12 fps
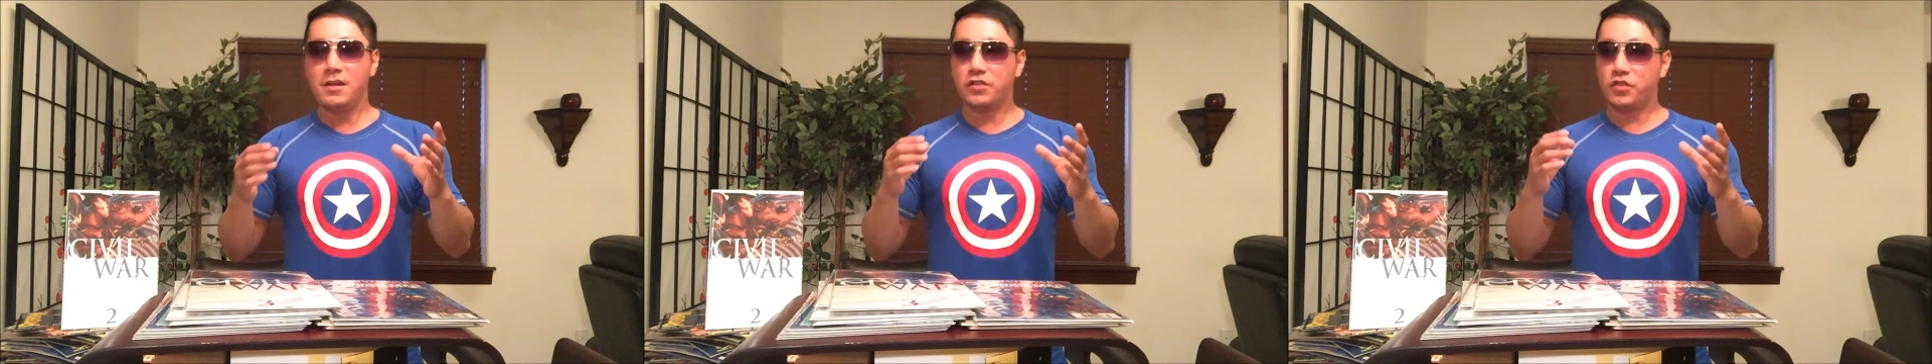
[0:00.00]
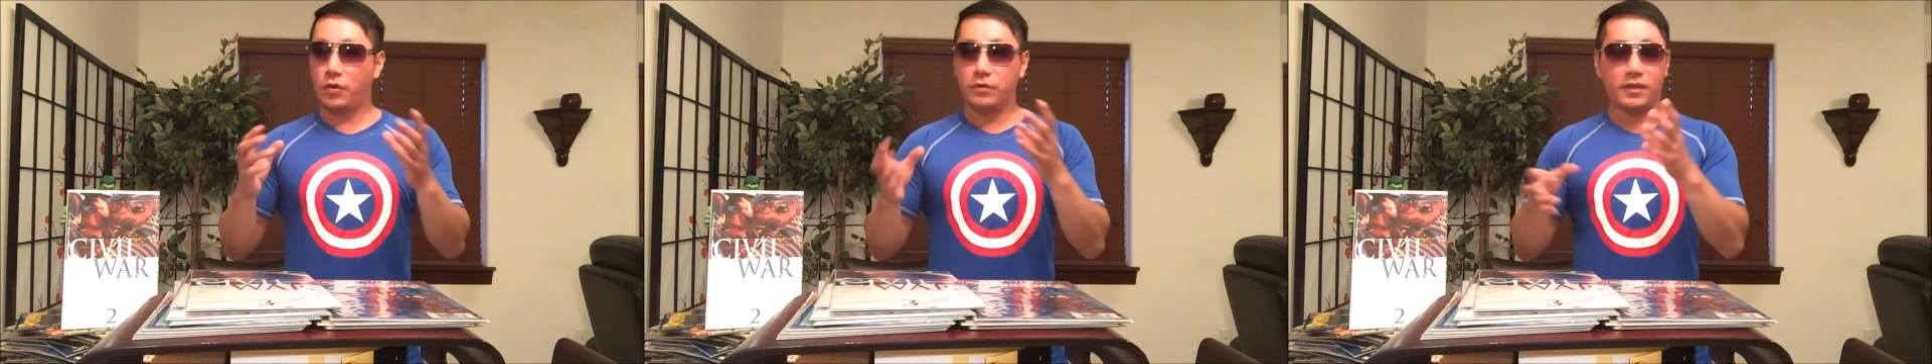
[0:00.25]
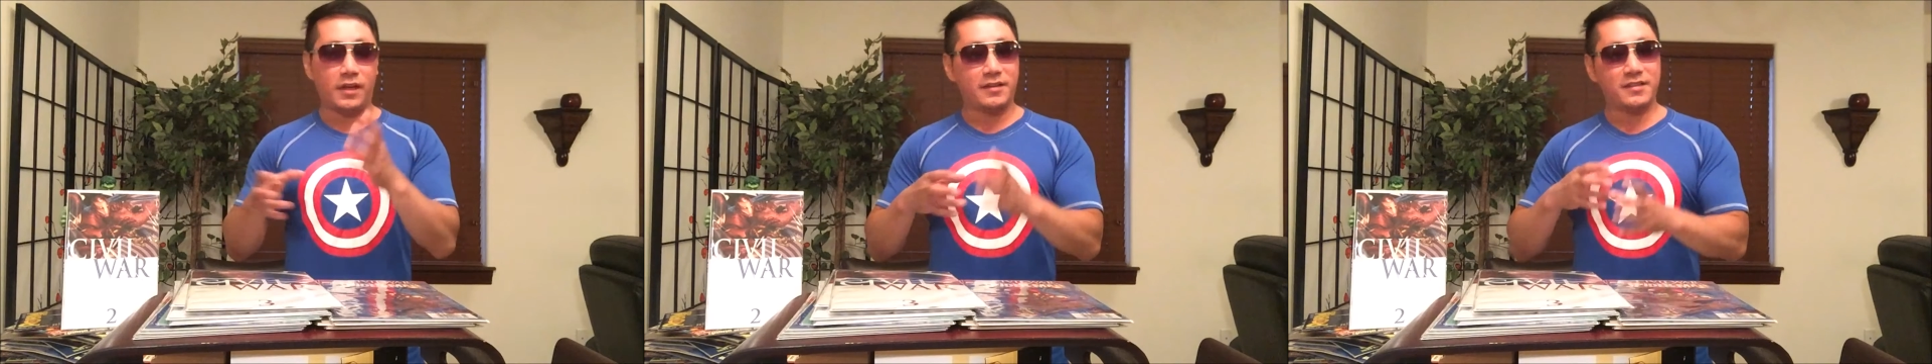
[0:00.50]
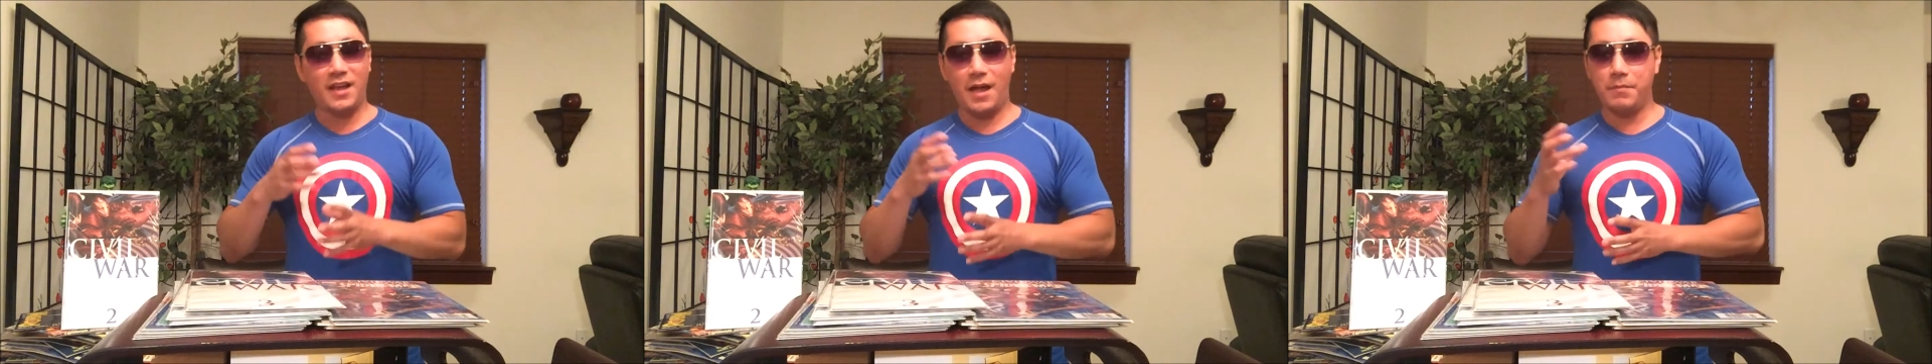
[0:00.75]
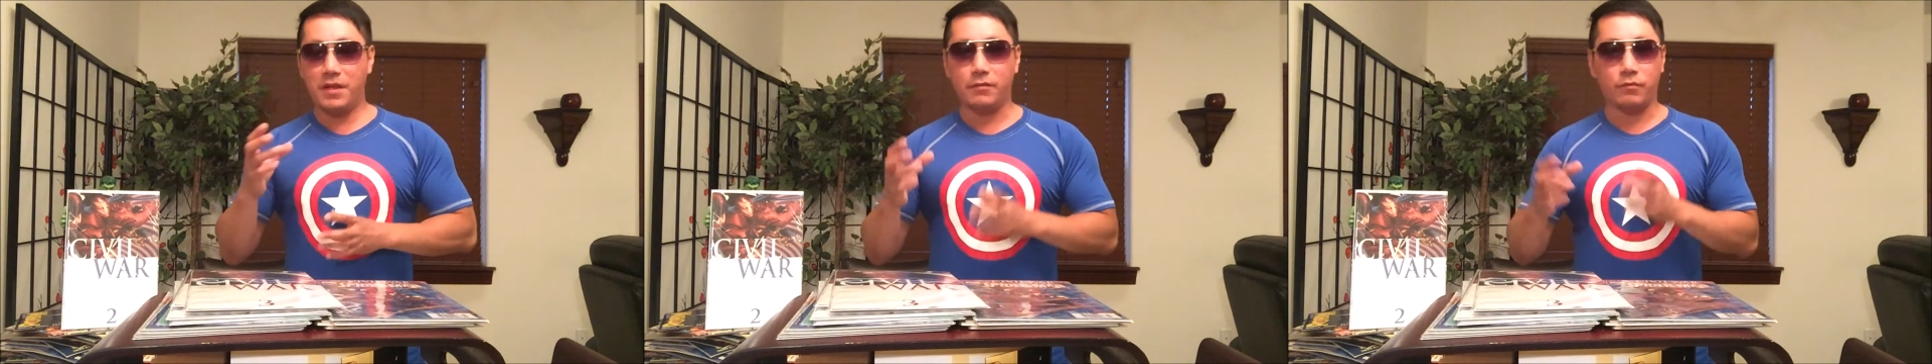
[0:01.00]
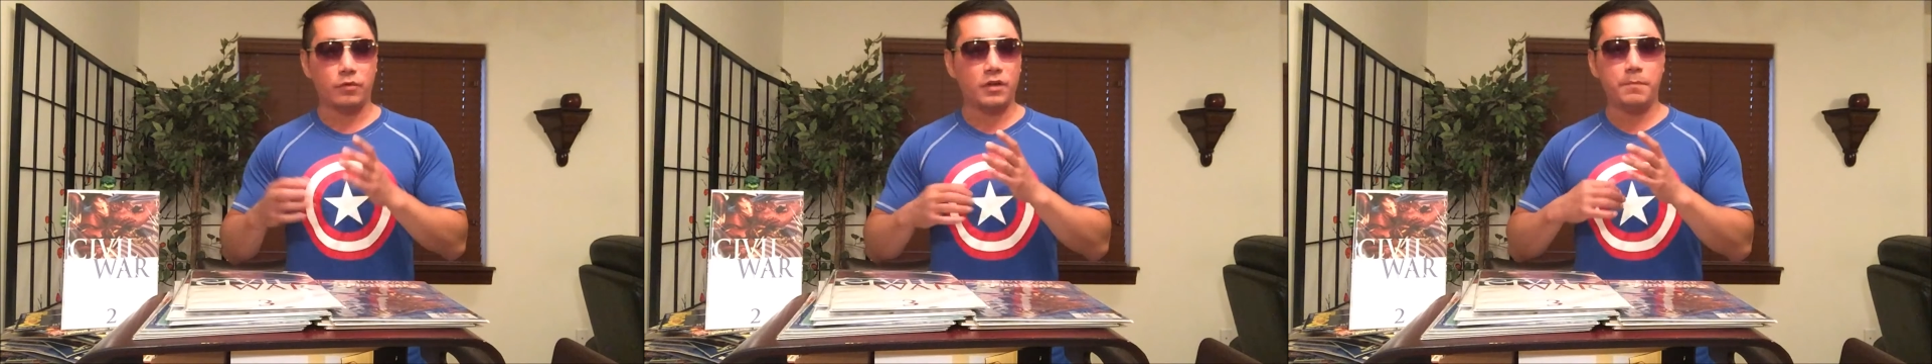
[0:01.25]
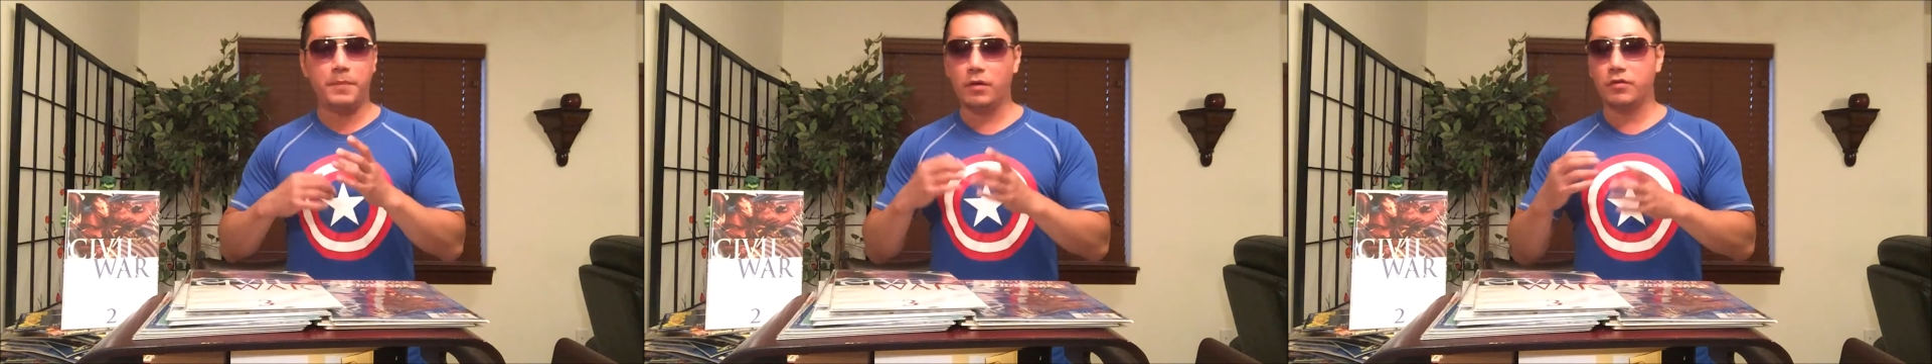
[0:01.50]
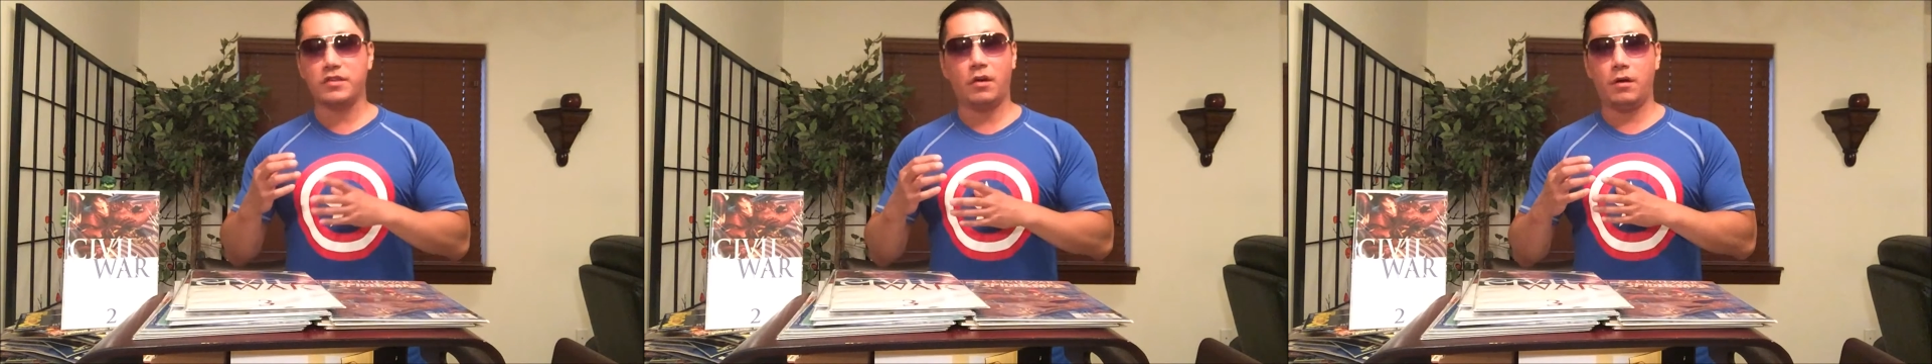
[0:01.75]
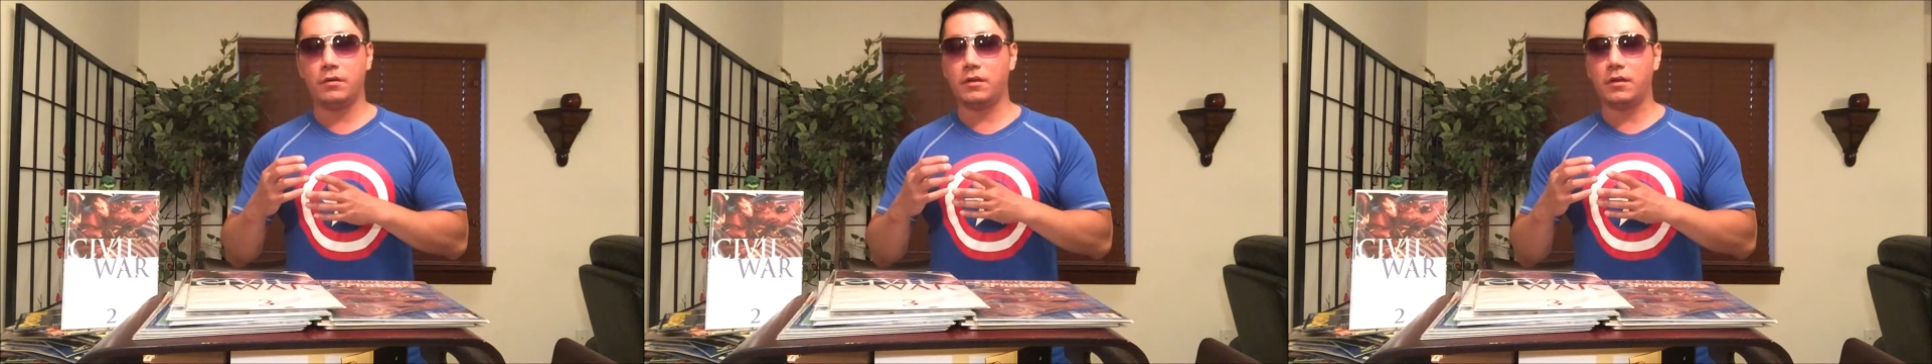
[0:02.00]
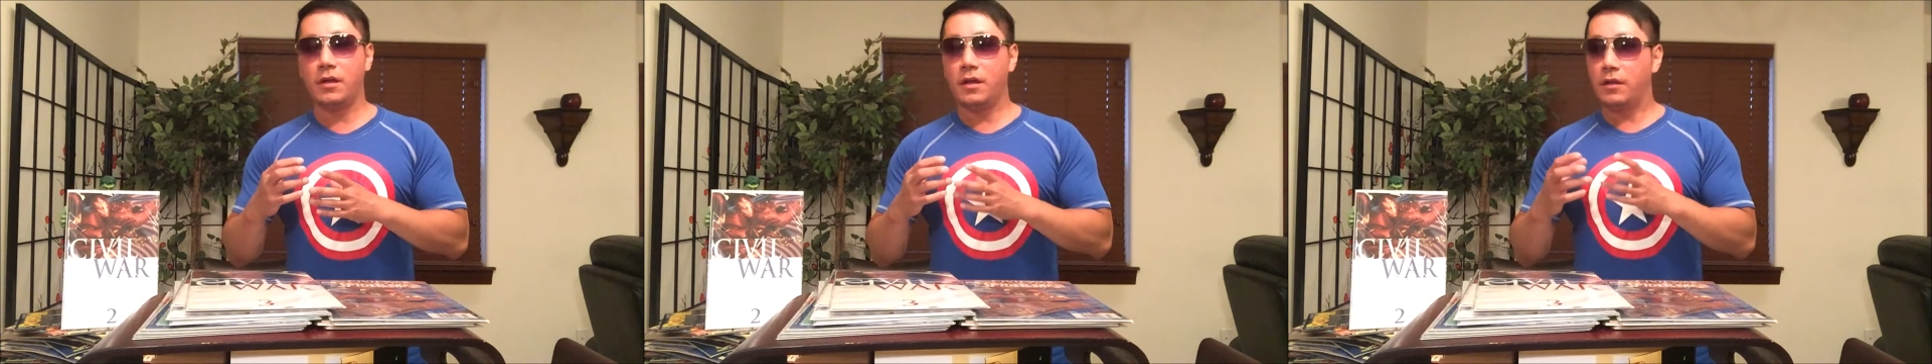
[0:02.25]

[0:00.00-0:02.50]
So the excitement really builds on